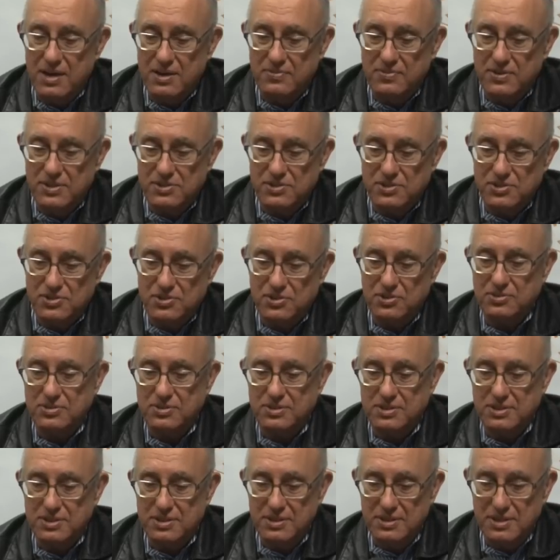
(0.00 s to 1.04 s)
of
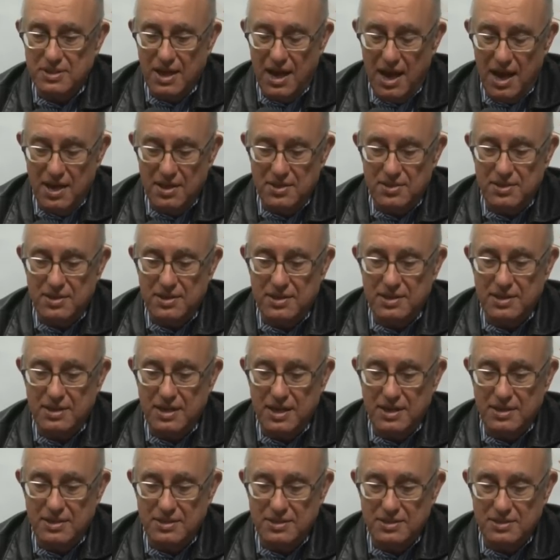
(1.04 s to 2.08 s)
uncertainty, I think,
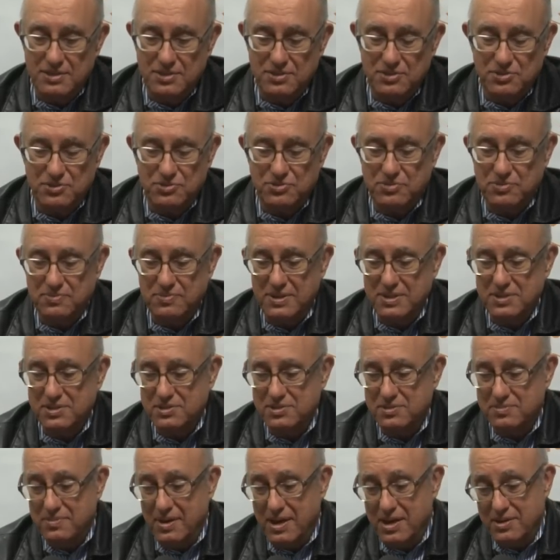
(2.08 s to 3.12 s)
and mm. there's a
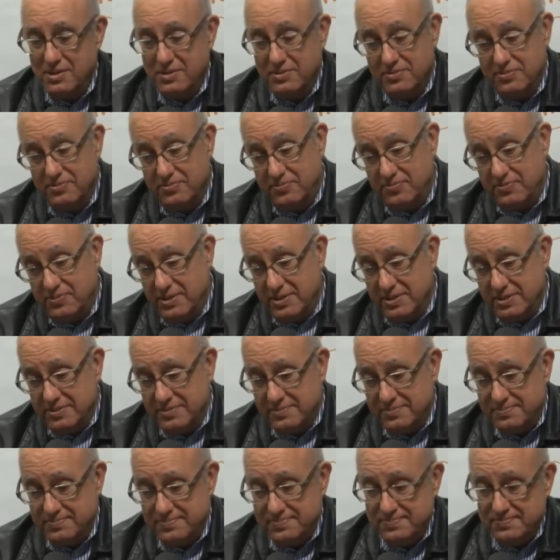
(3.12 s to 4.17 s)
tremendous amount of
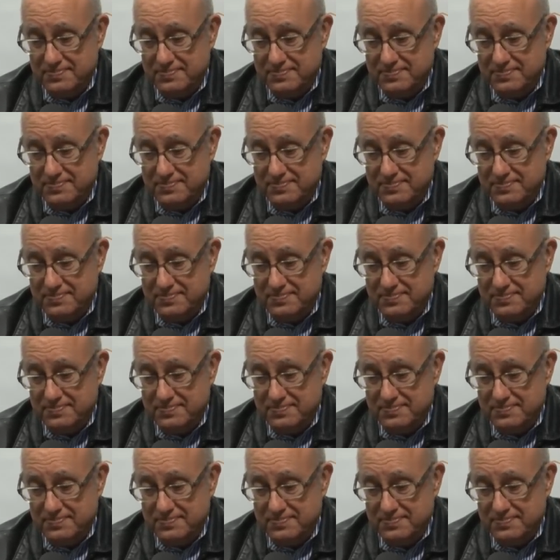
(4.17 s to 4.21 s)
um,